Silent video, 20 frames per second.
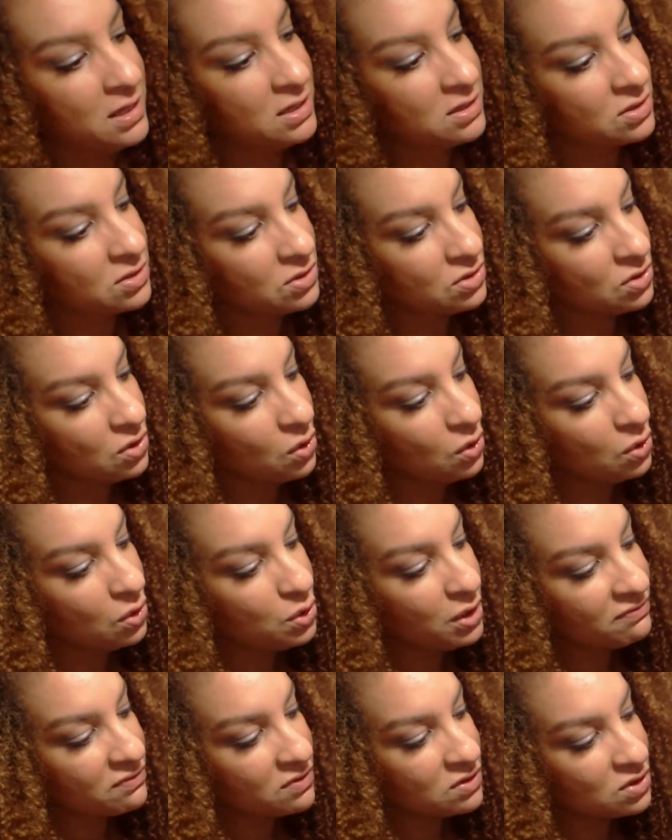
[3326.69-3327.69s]
So all
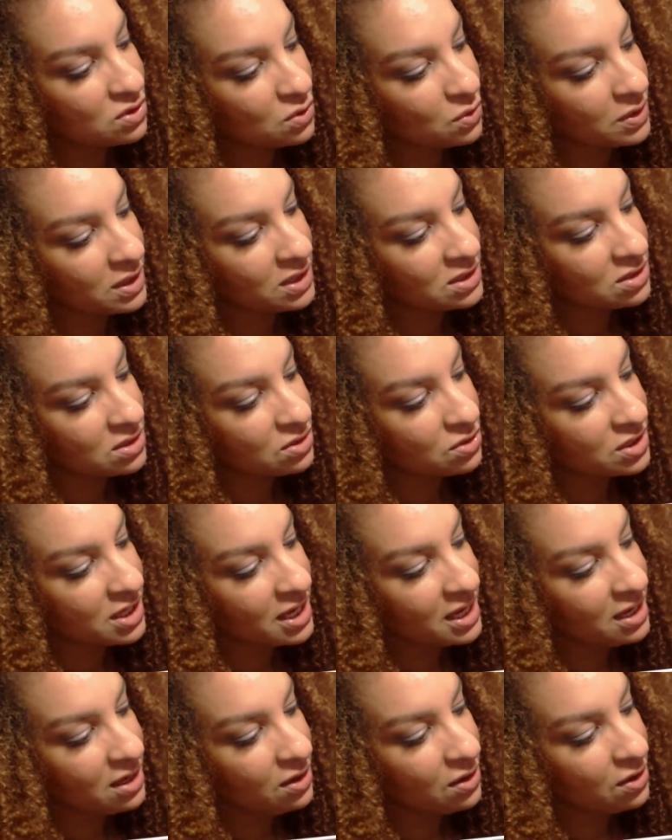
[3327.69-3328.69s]
you have to do is you
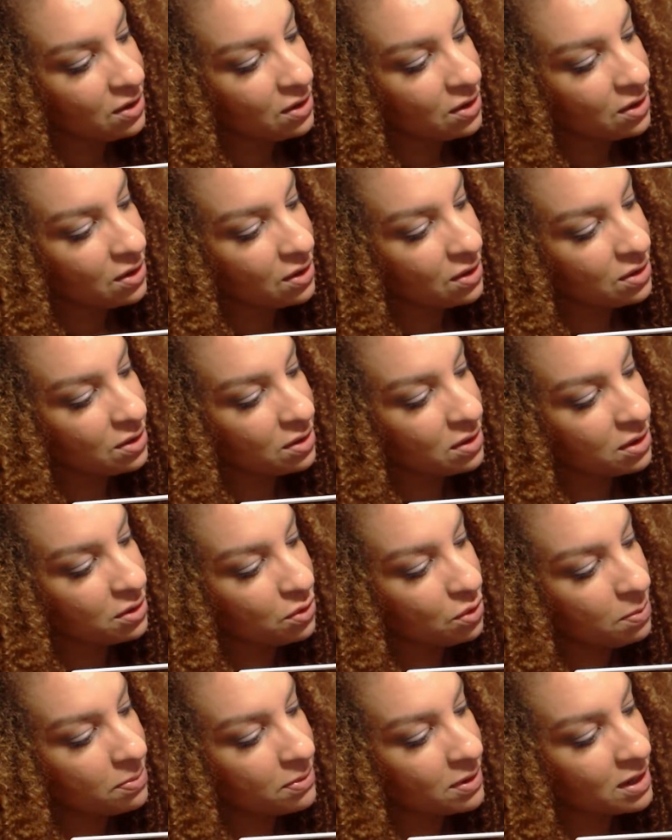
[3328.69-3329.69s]
take your
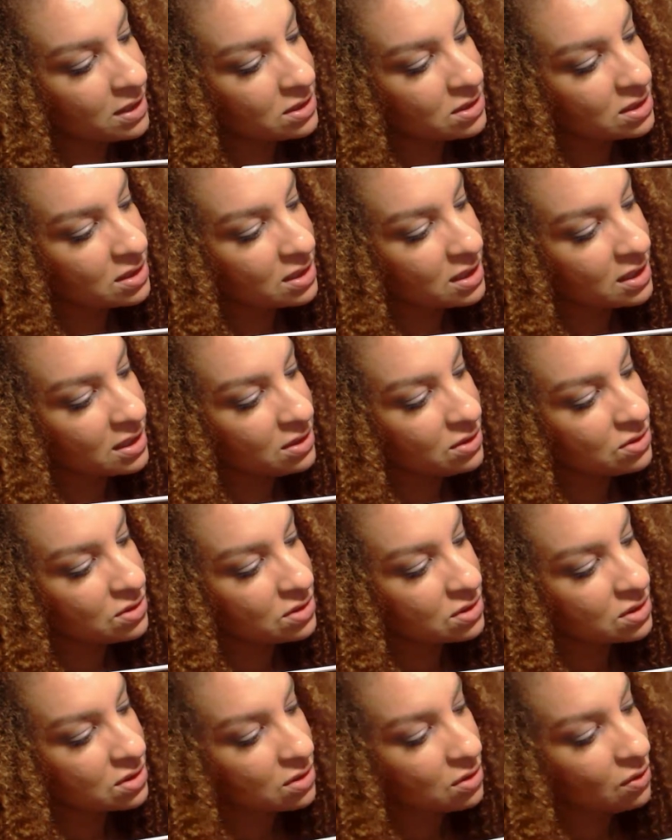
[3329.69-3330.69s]
little brush and you just